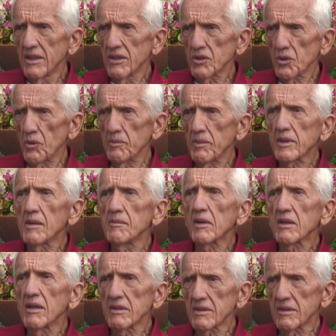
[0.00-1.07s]
So we become
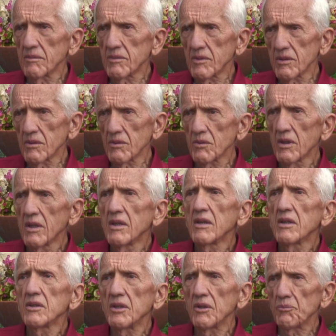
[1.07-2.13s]
accustomed to
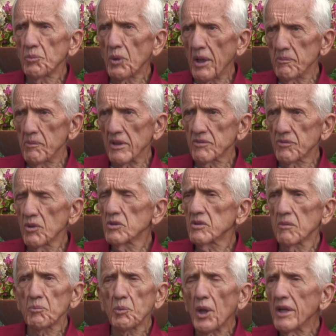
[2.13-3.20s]
the plant-based foods.
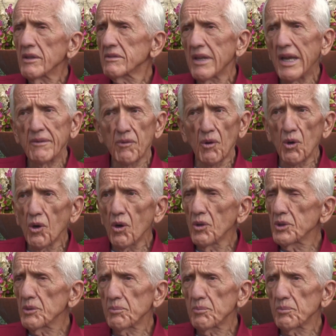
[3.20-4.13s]
And plants have all the